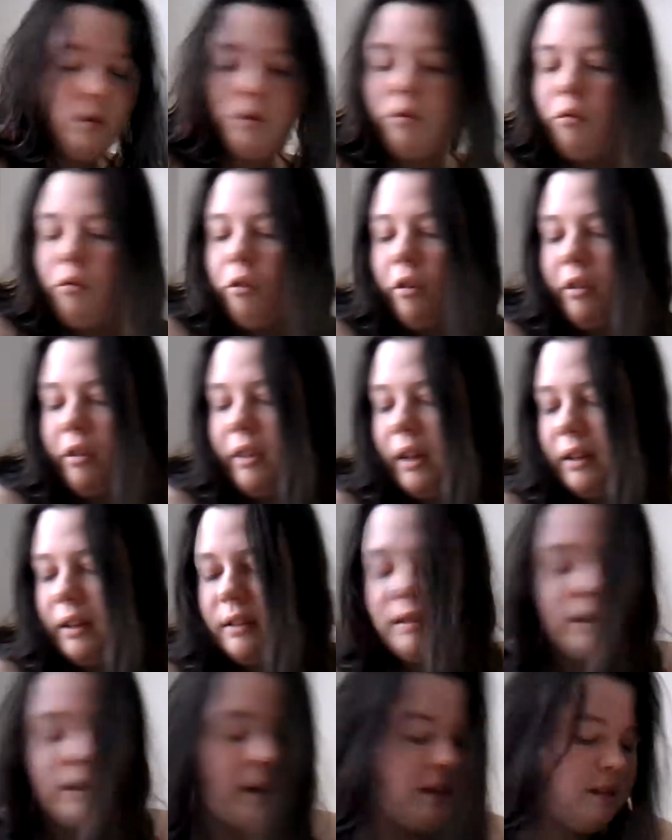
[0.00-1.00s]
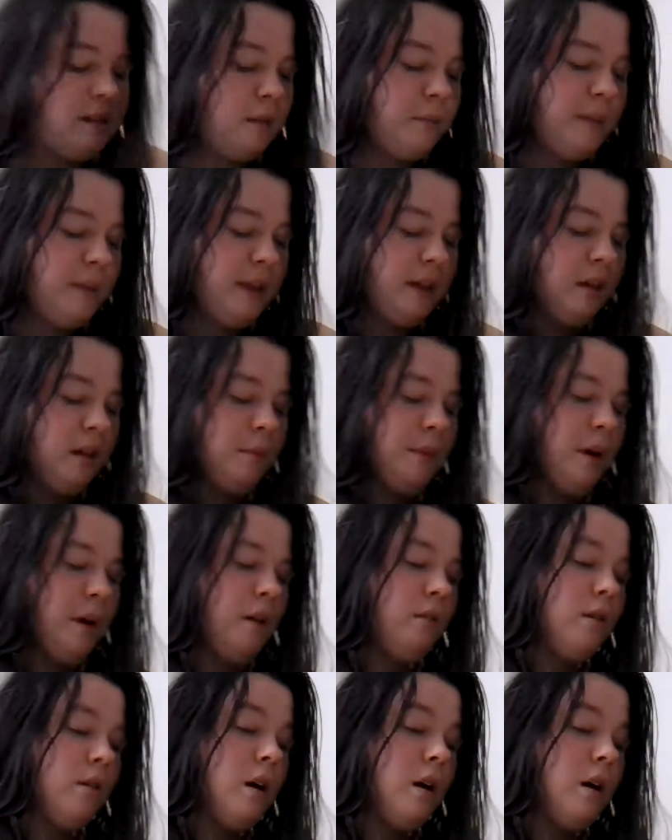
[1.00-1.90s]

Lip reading: or they'd say something about